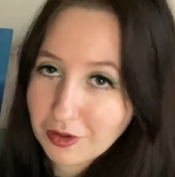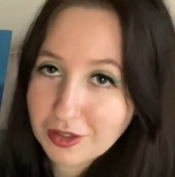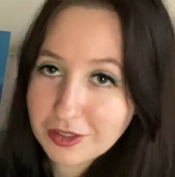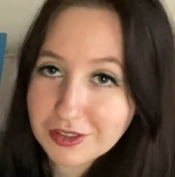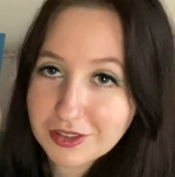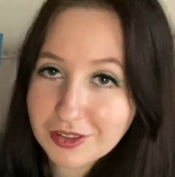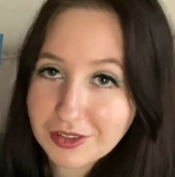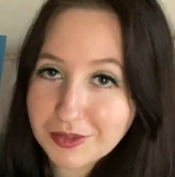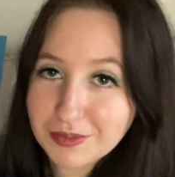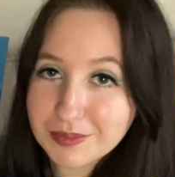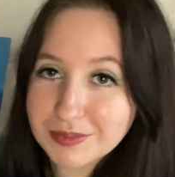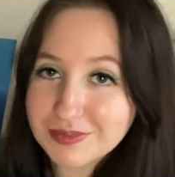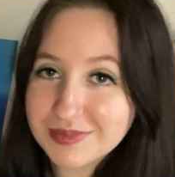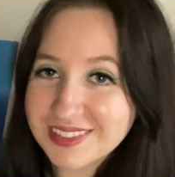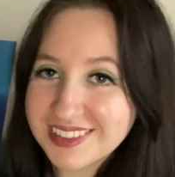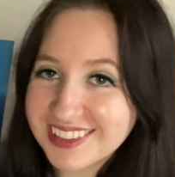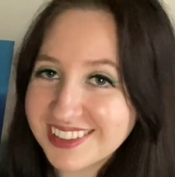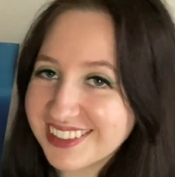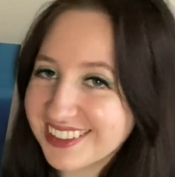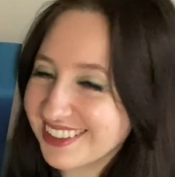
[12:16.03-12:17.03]
so
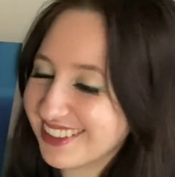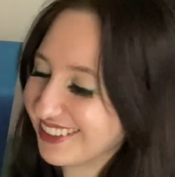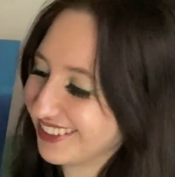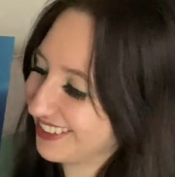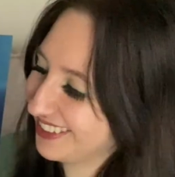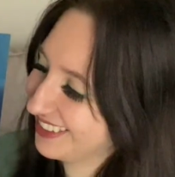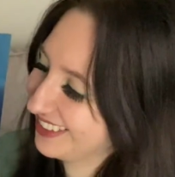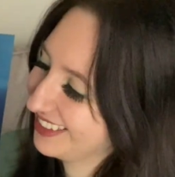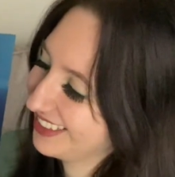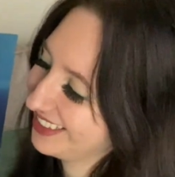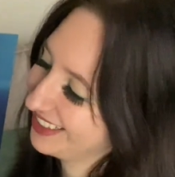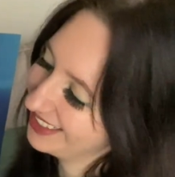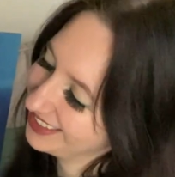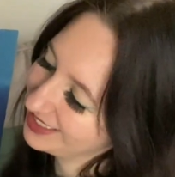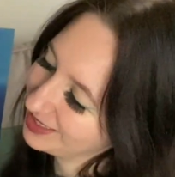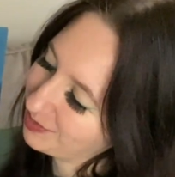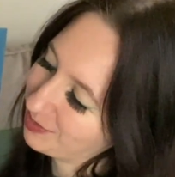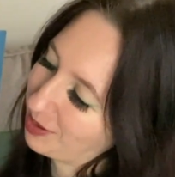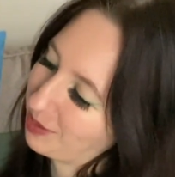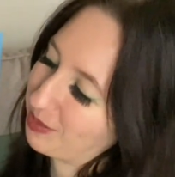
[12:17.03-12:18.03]
that's
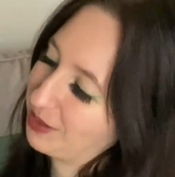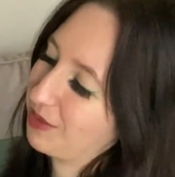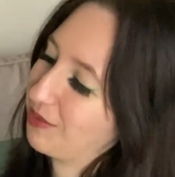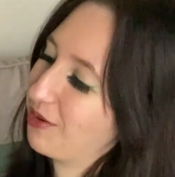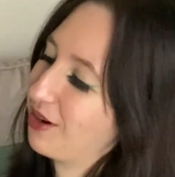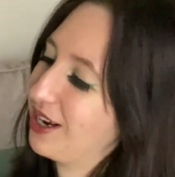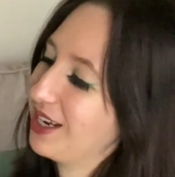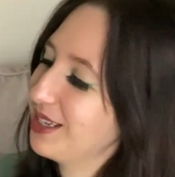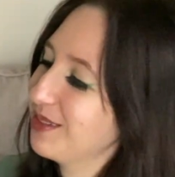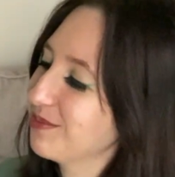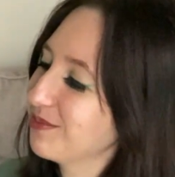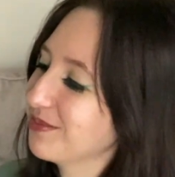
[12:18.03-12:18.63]
probably why.